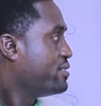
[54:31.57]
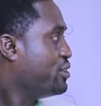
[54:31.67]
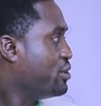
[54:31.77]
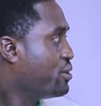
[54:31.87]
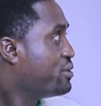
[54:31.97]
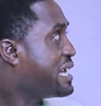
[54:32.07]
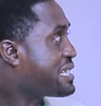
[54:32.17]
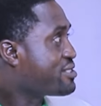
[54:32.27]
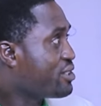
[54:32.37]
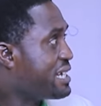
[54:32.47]

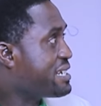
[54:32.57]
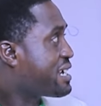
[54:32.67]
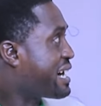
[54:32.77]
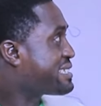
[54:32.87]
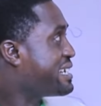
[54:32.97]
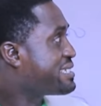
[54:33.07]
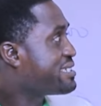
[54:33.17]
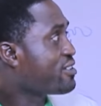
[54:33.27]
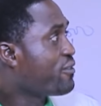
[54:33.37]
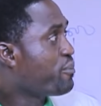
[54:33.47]
That is under the
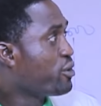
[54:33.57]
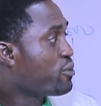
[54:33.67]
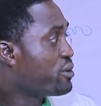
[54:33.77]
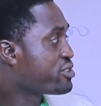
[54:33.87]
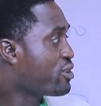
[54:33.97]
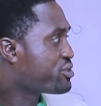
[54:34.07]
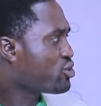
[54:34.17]
characteristics of the monopolistic competition.